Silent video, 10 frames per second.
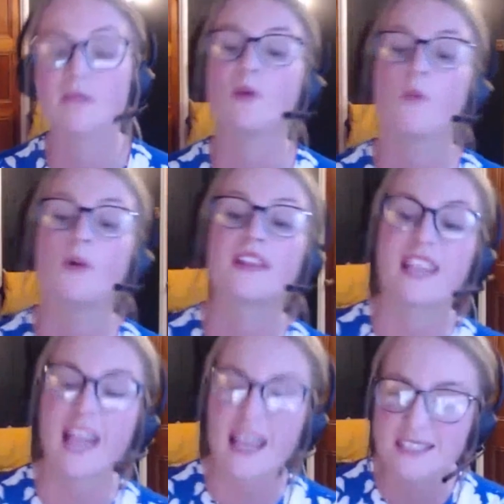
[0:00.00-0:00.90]
one of
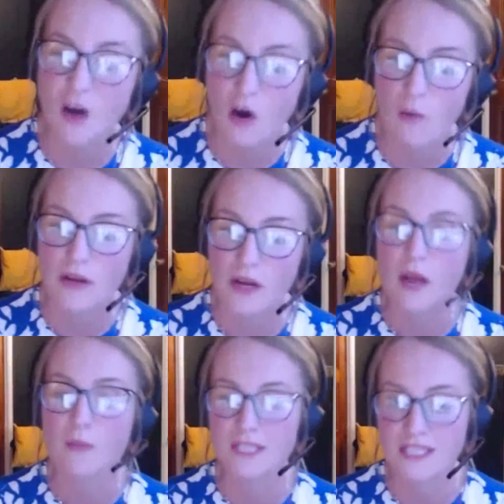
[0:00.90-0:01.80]
the less common
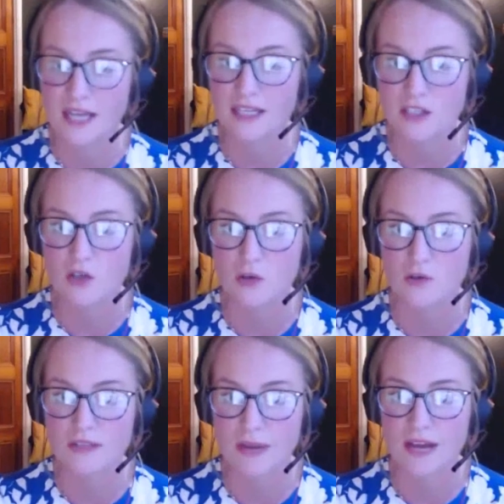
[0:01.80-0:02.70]
mastitis
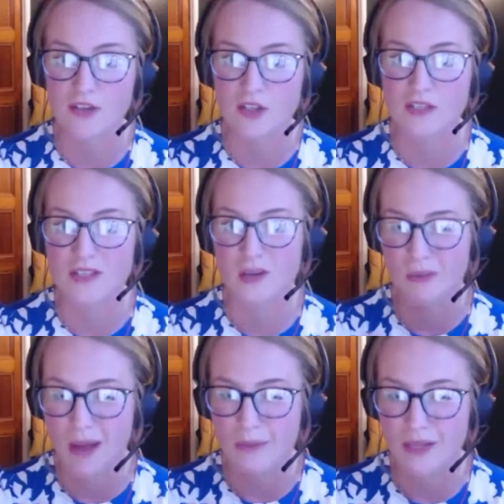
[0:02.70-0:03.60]
causing pathogens that
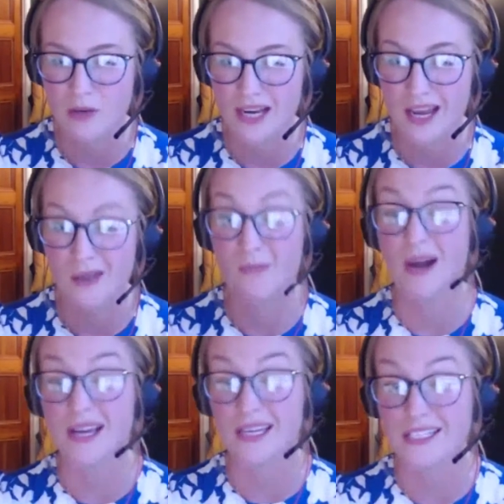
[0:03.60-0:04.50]
we might be looking at, and we
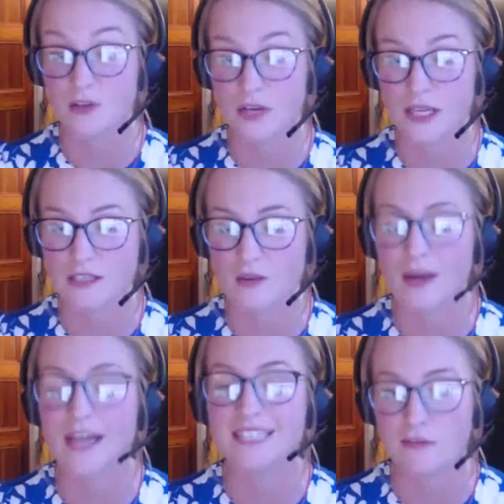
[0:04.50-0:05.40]
might need to look into
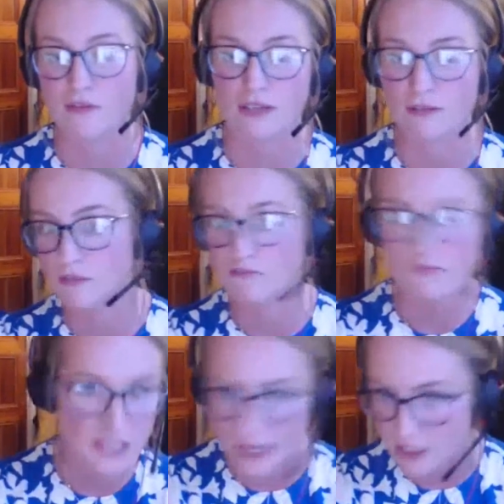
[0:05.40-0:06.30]
a different
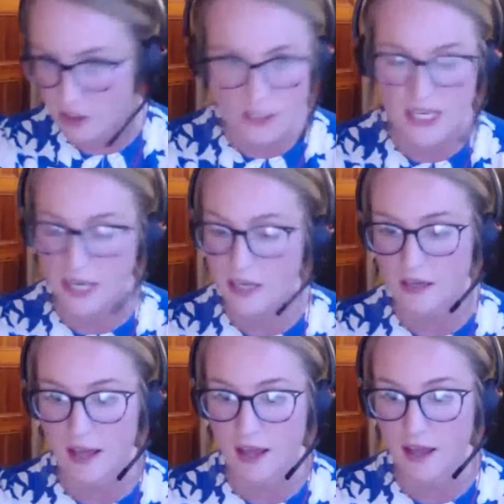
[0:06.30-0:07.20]
diagnostic
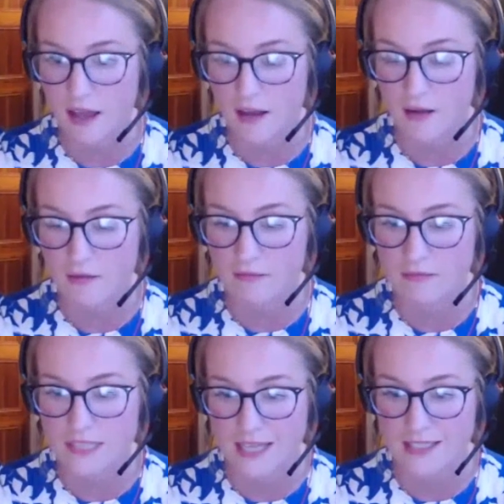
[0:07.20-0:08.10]

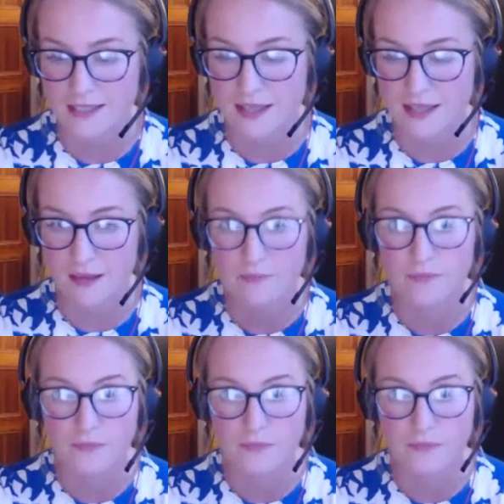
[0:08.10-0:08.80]
test there.